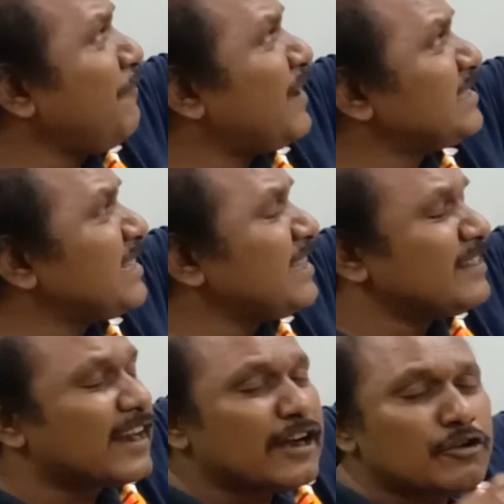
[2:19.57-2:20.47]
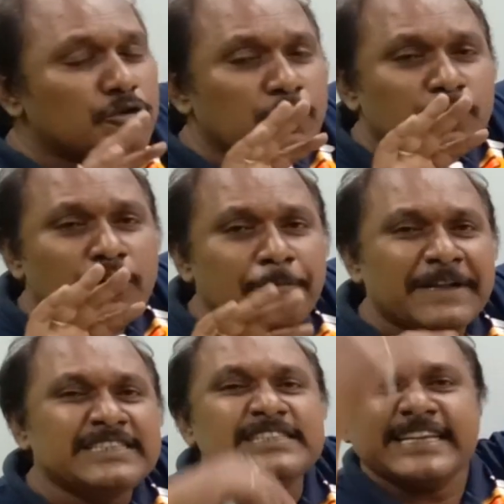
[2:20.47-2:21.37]
if i say there are two more
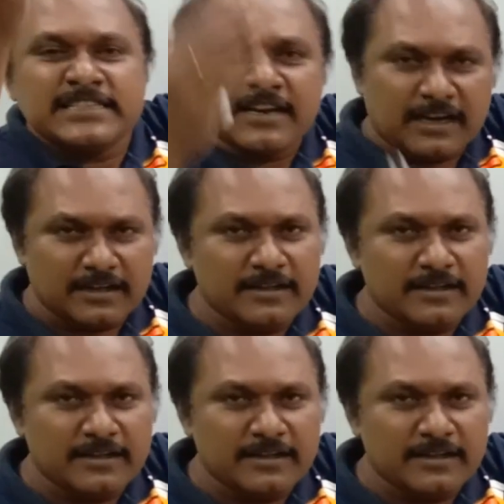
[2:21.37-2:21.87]
pencils extra